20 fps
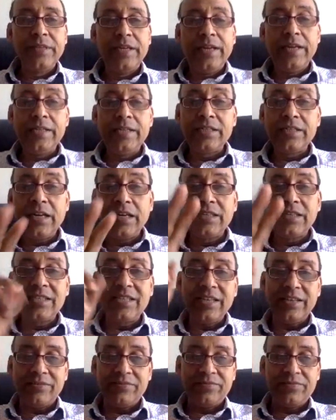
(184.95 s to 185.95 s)
It is not
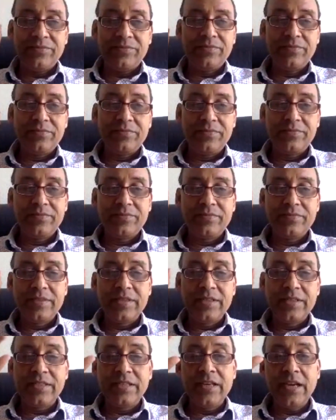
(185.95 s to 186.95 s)
C.
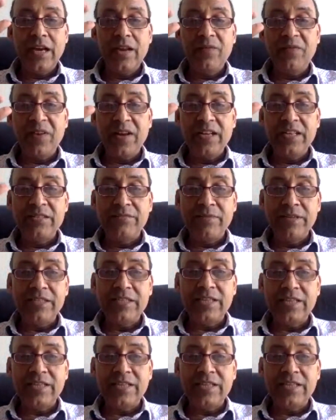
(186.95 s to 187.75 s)
C alpha is much